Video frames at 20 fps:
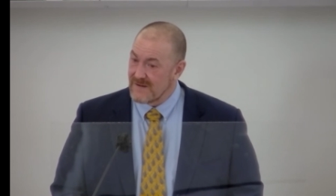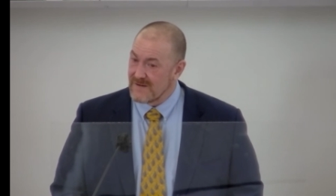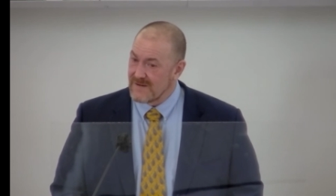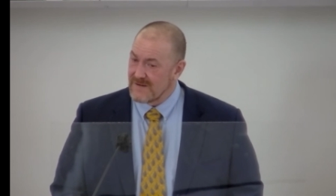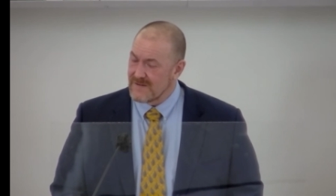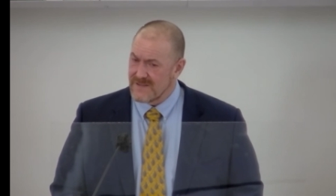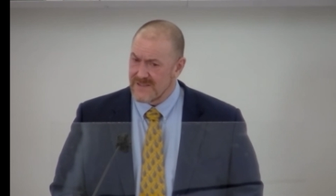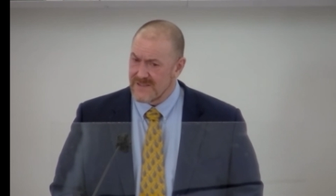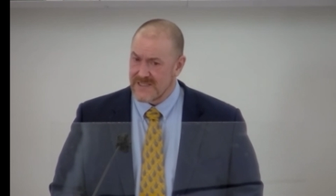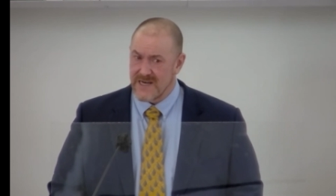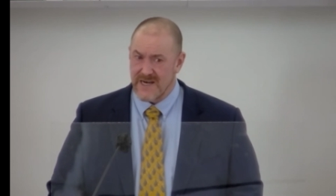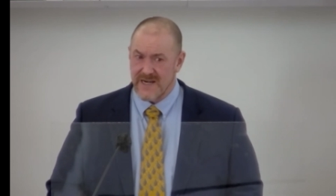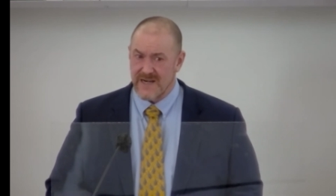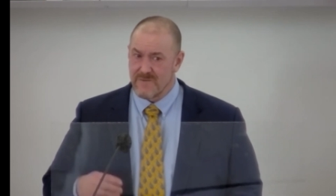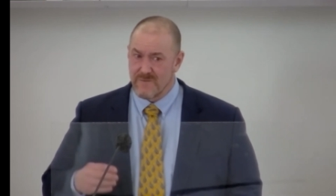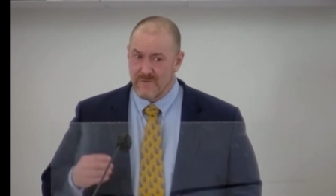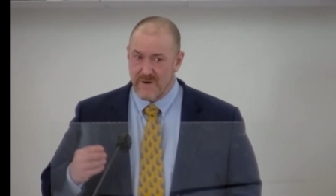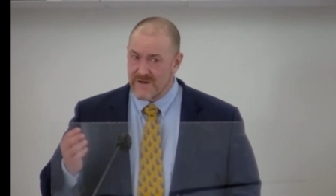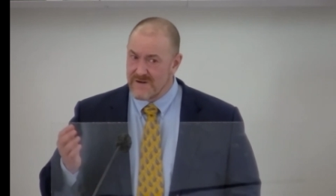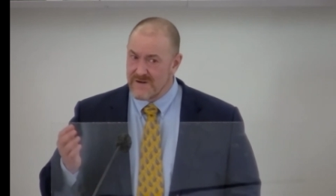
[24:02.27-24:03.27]
Is it any
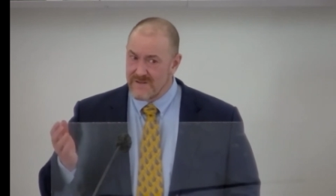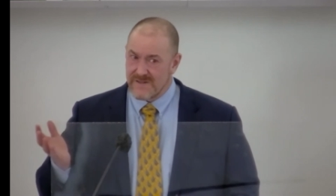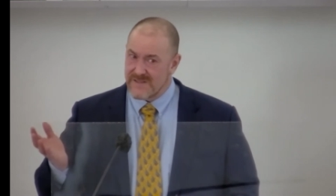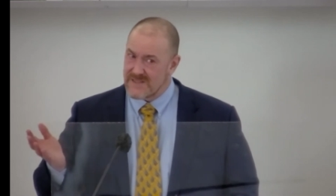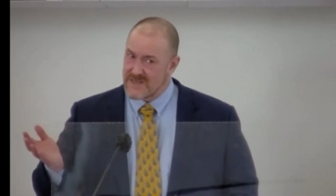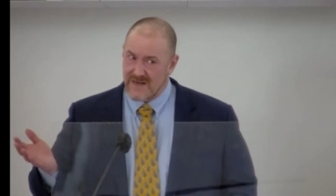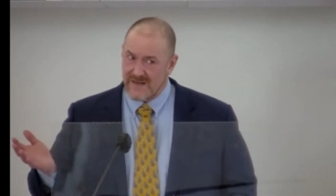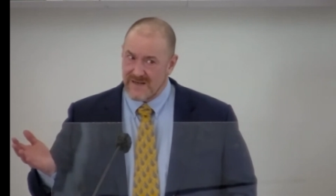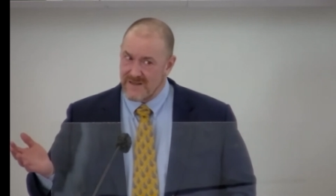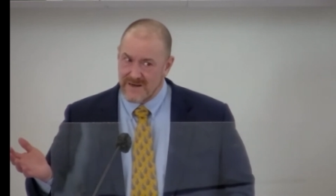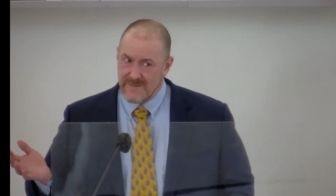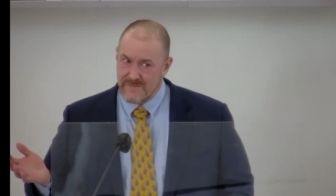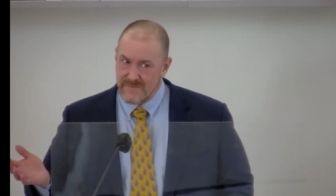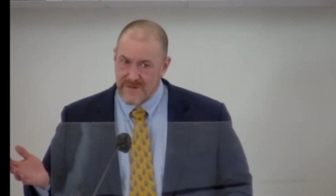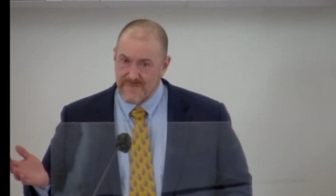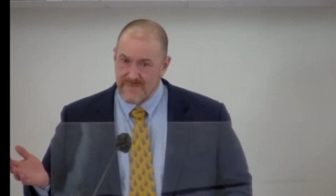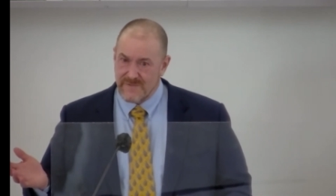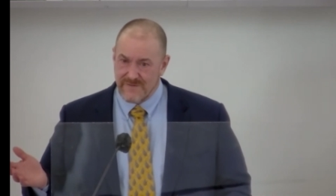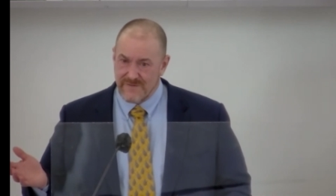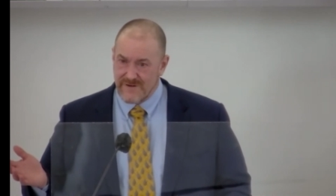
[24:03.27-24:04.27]
wonder there's not a lot of
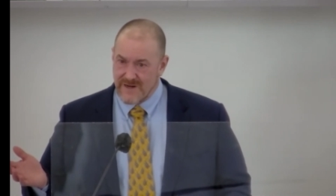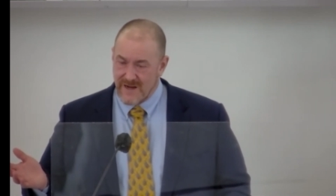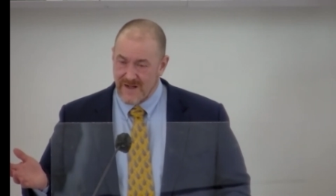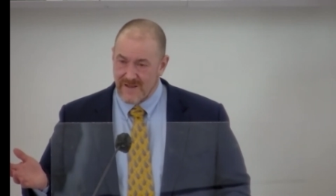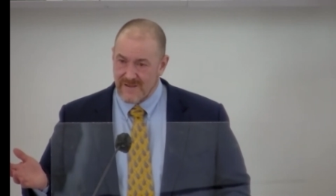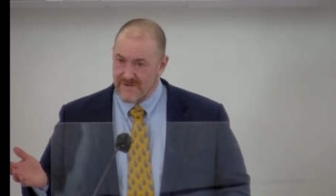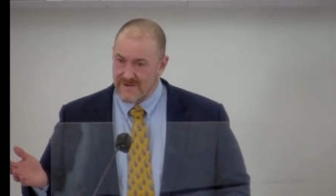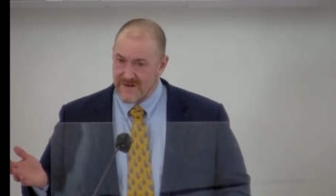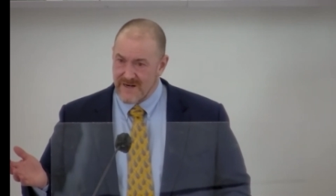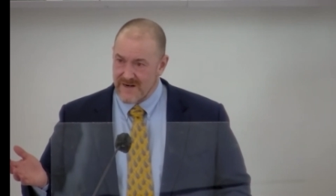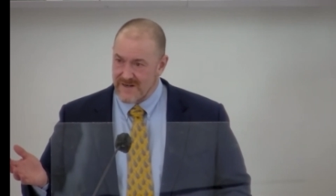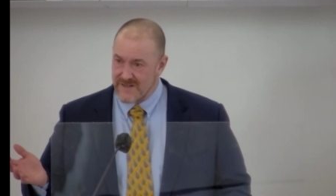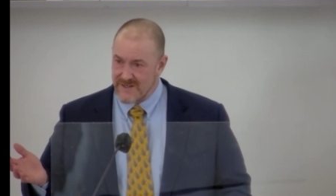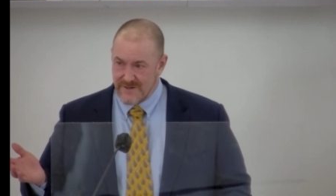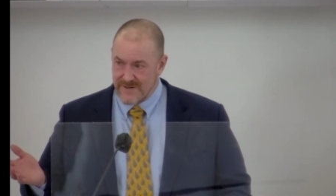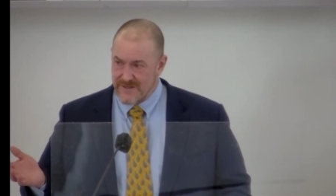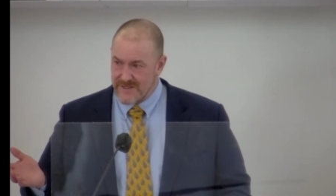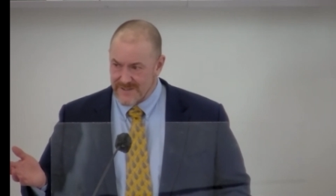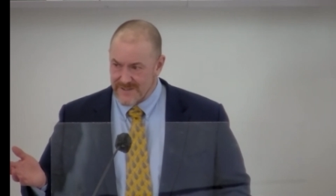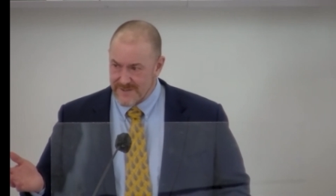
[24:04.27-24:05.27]
people of color in our
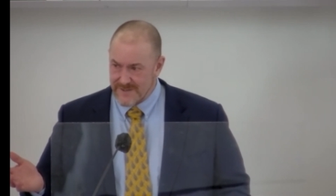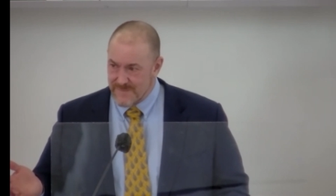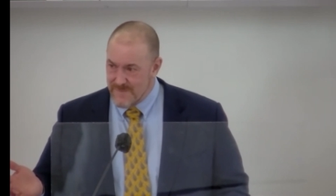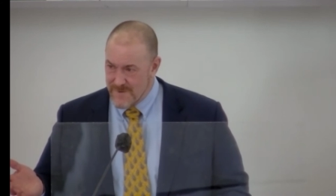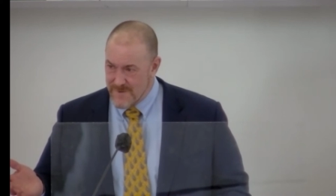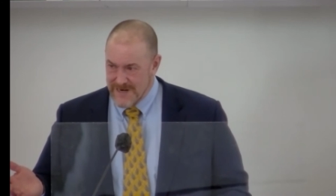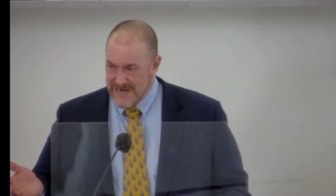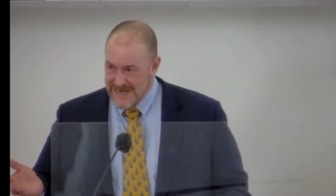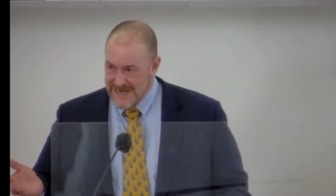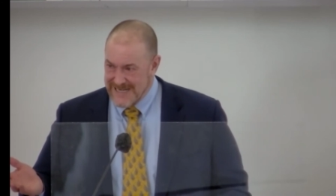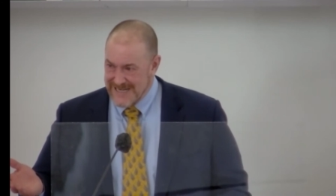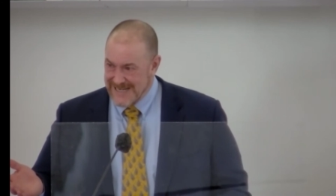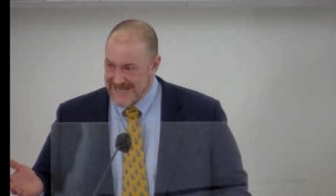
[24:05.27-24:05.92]
church this morning?